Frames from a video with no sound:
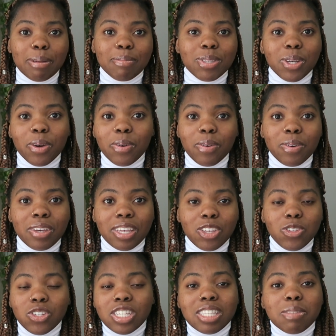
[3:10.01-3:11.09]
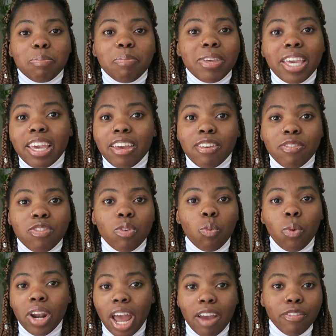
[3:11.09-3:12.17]
So you just give
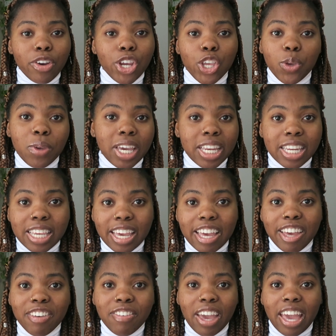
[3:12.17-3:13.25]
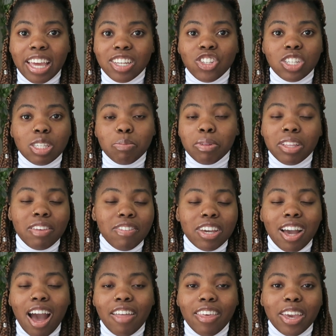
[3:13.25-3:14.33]
whatever you can give and just believe
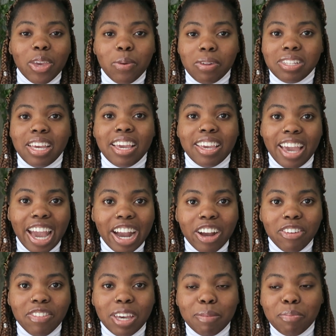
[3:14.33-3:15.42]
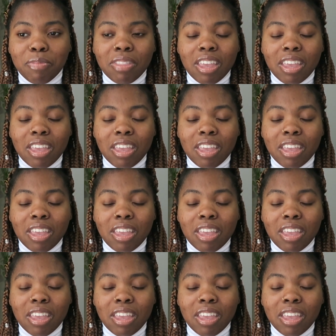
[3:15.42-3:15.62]
in God that He will take care of it.